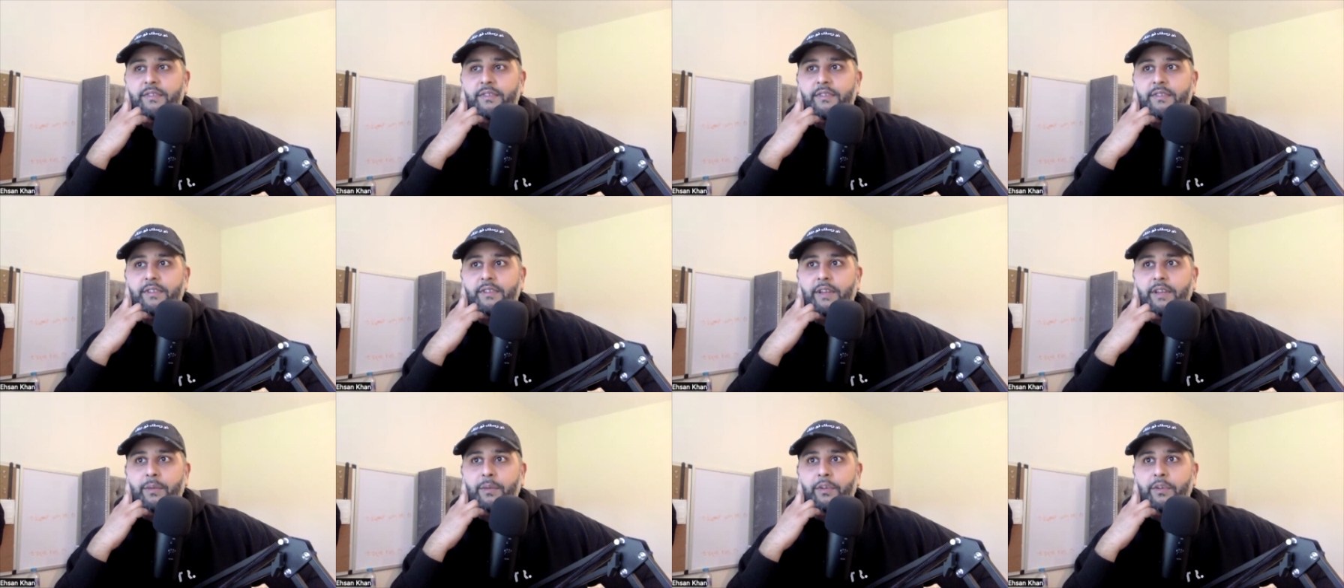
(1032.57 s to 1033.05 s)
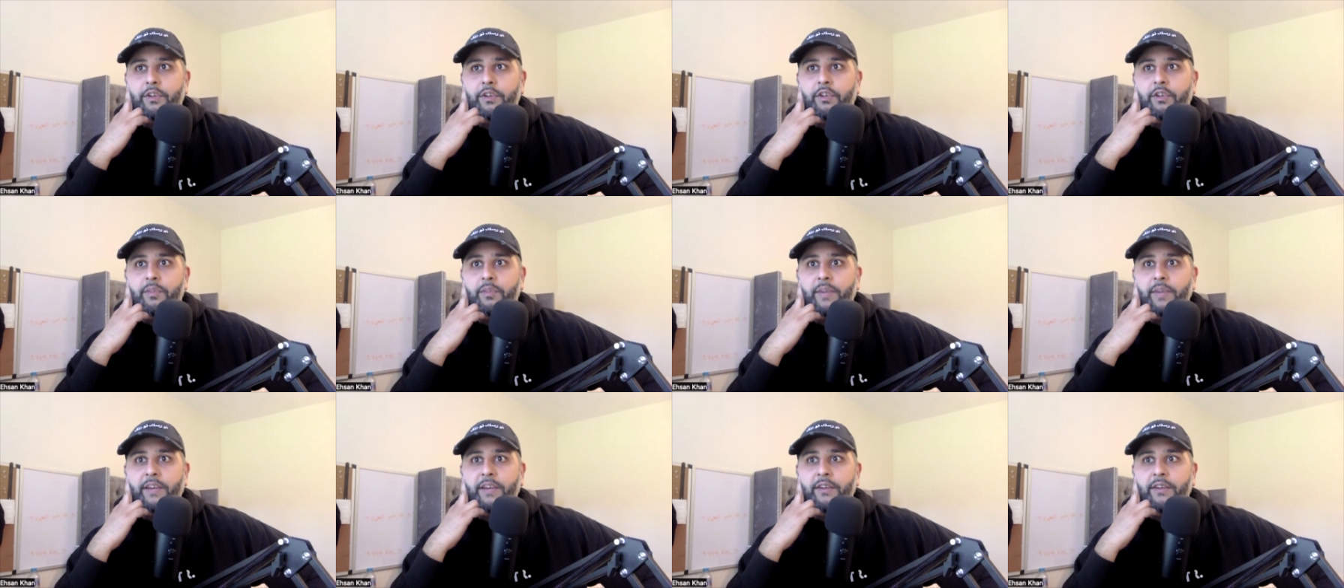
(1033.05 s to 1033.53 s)
like when you look
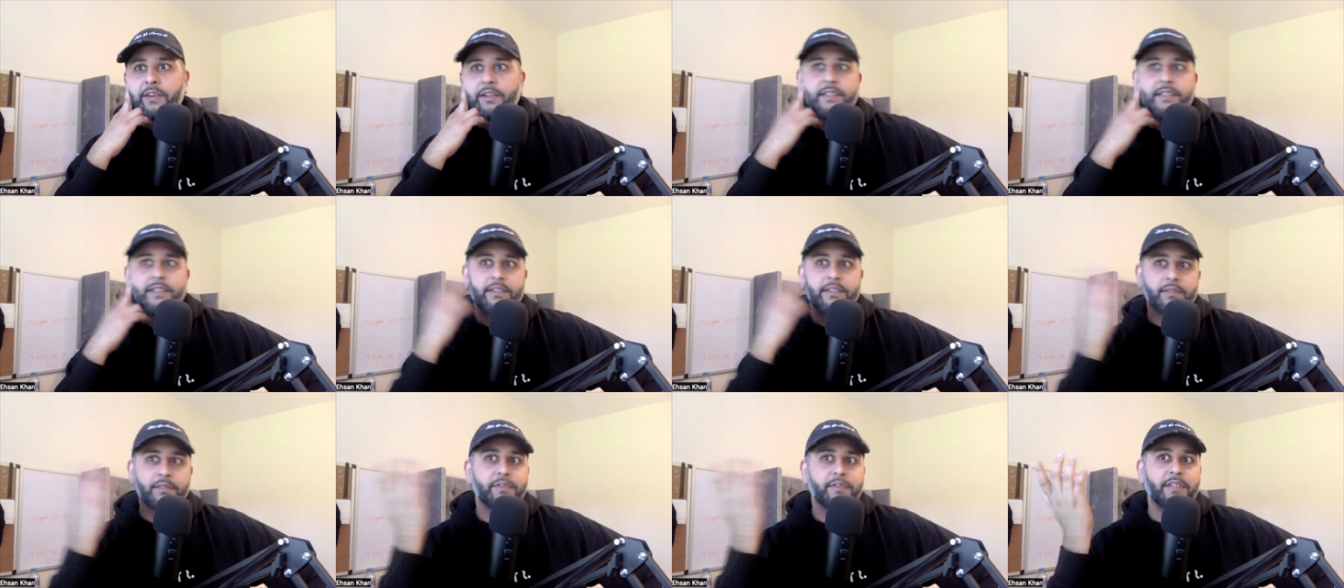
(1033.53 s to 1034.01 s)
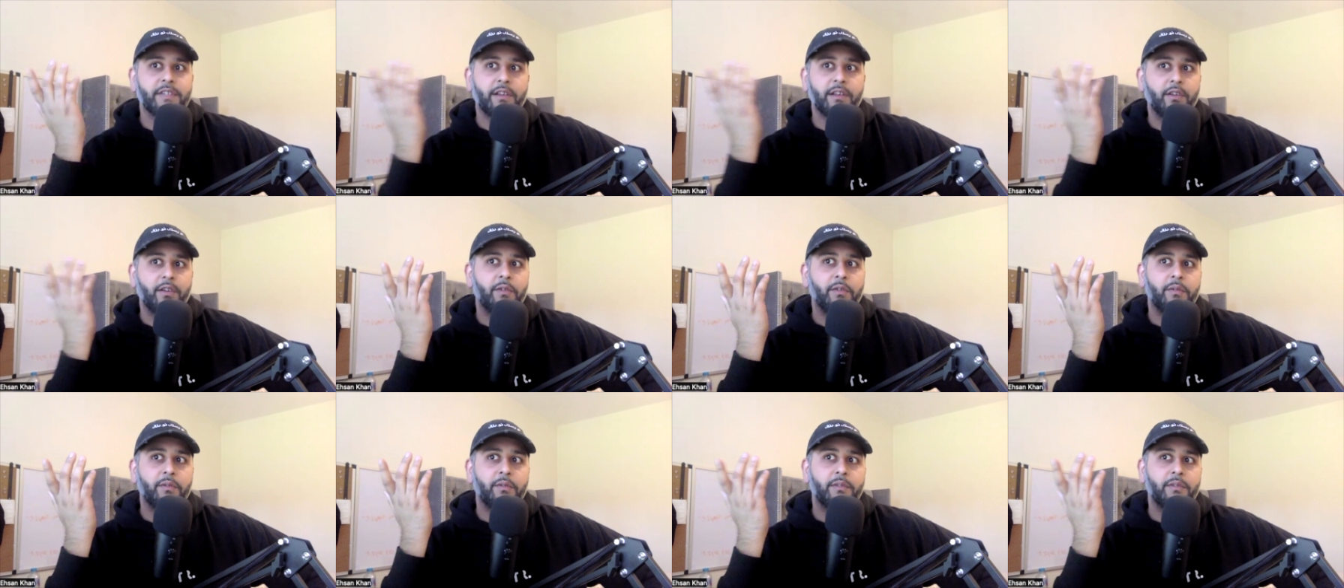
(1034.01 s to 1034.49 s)
back on it. There's obviously a
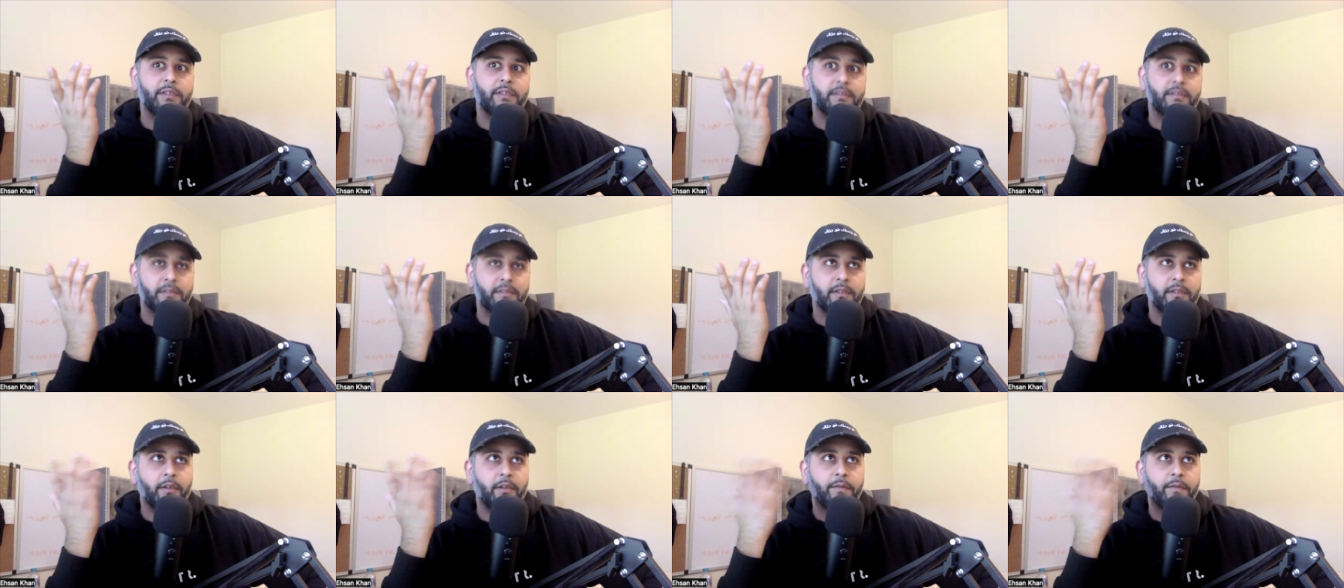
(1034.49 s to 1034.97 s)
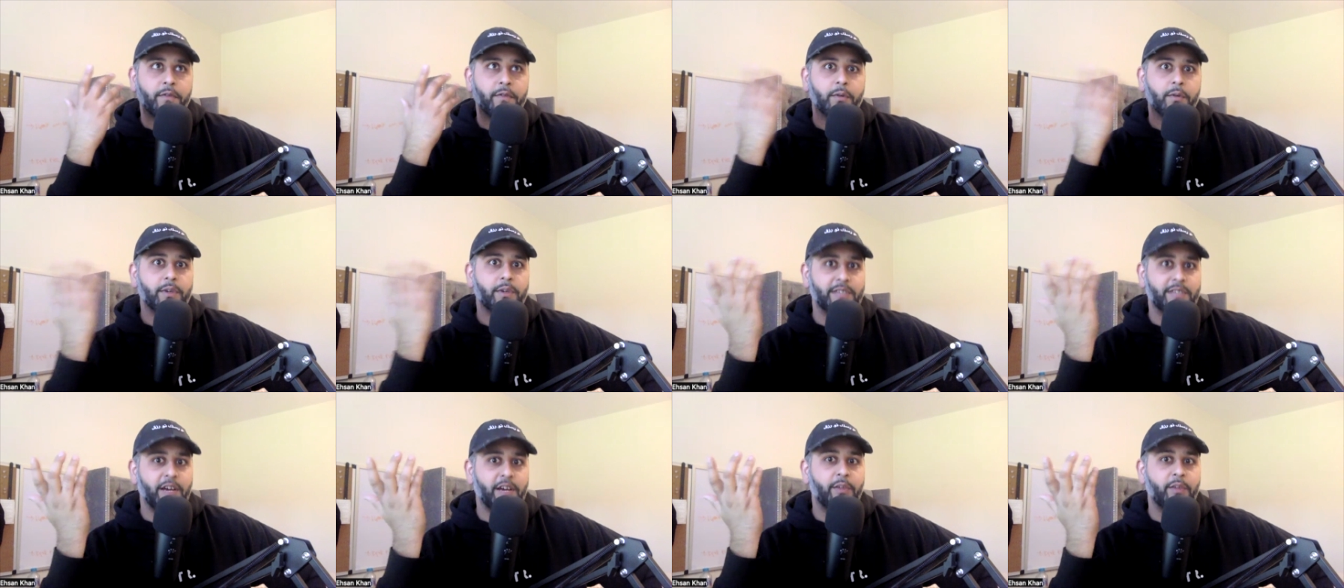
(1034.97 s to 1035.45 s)
lot, lot
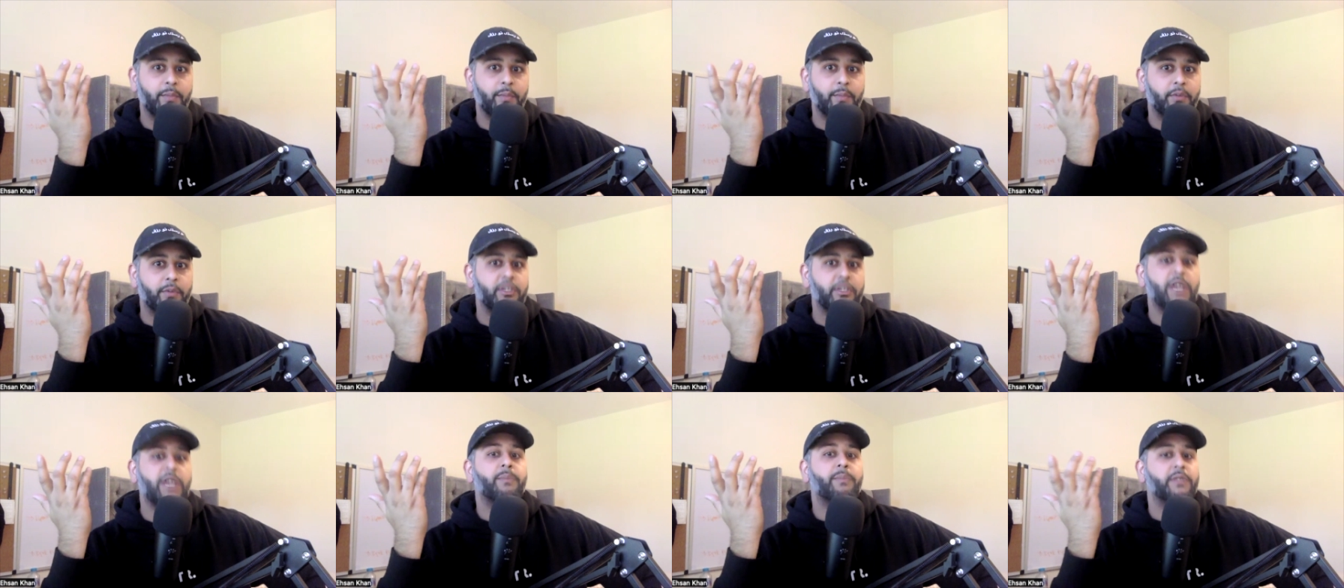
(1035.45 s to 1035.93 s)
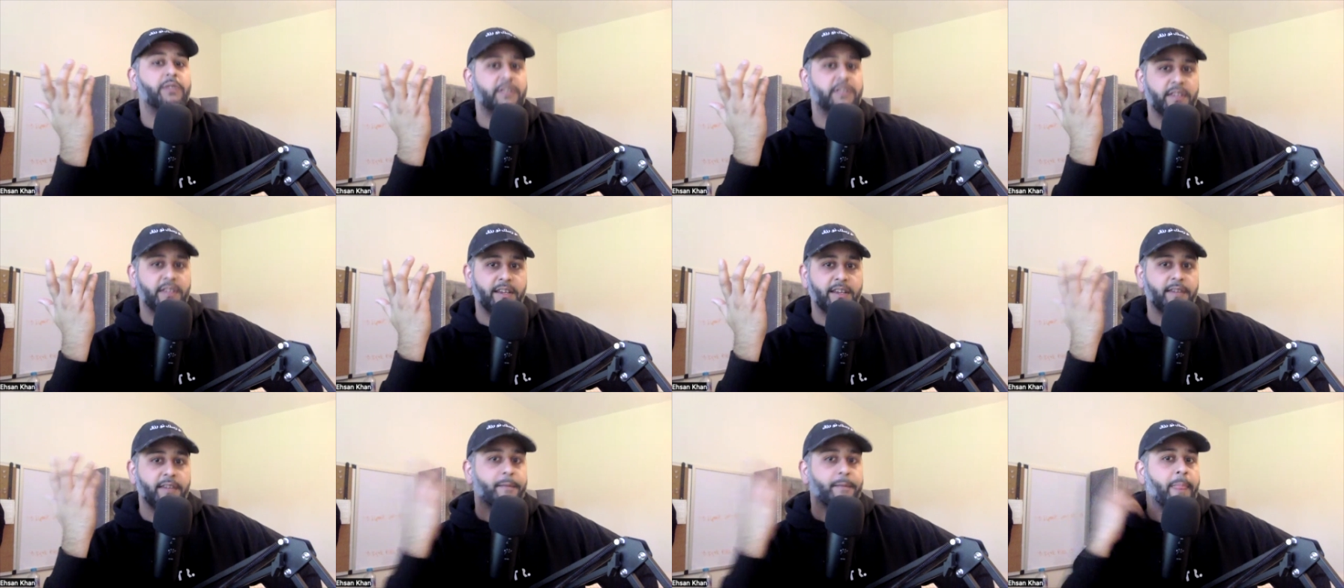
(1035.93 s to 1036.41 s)
fewer Southpaw champions,
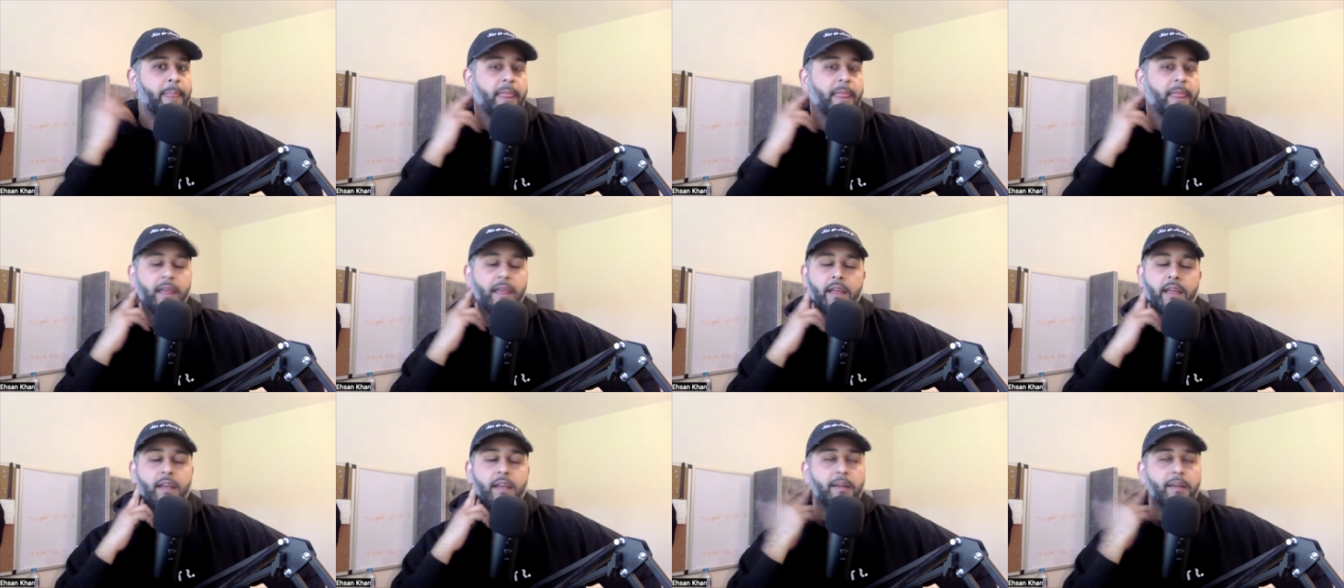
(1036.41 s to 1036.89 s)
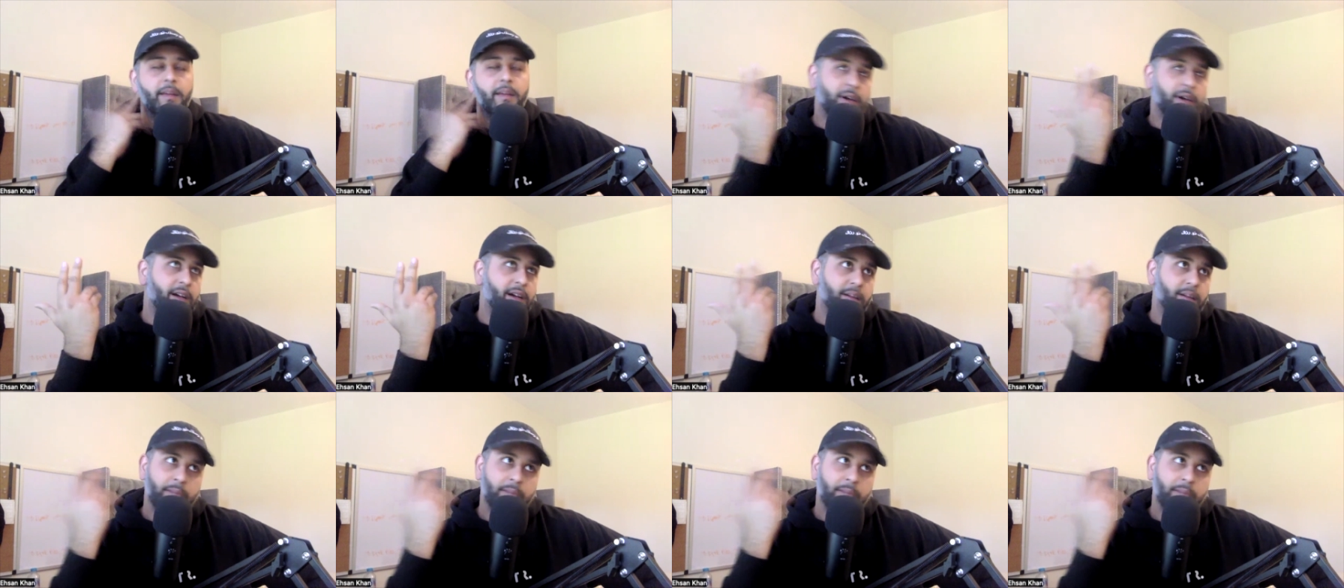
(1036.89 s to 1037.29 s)
isn't it? But